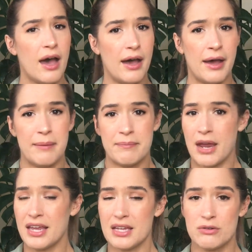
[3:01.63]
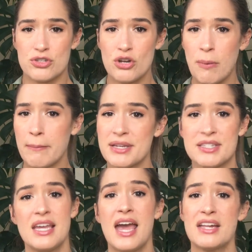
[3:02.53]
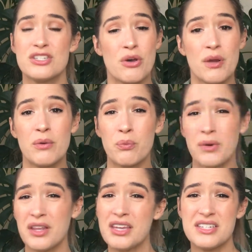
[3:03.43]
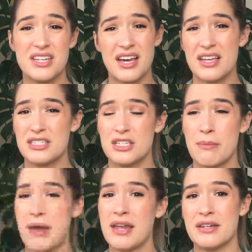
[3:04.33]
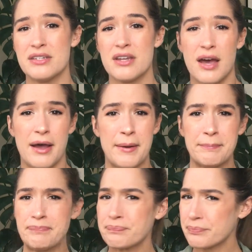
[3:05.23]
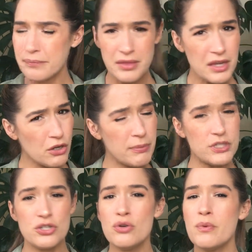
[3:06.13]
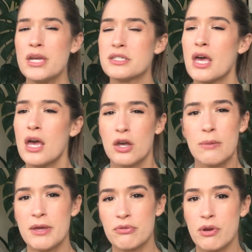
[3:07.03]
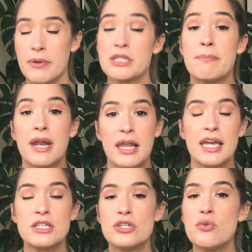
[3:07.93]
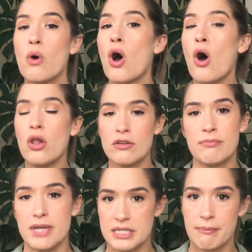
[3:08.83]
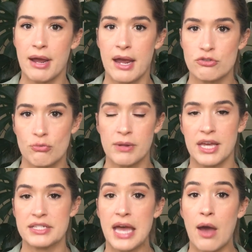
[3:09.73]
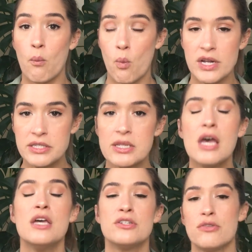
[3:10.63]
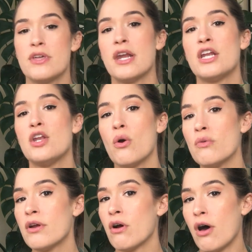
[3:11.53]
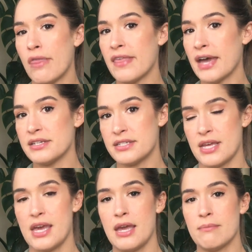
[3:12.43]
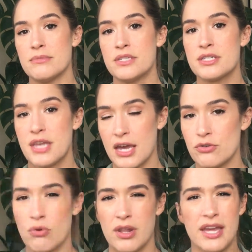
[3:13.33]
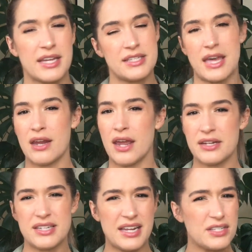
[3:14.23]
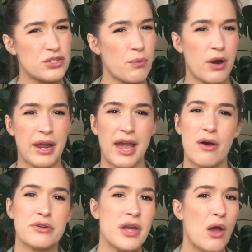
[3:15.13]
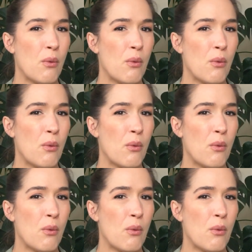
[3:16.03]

I get super busy, and so it really does depend. Could be 2 weeks, could be 3 weeks, but I like to do all of my semi-hydro plants at once so that I know they're on that same schedule. Like I said, it tends to work out.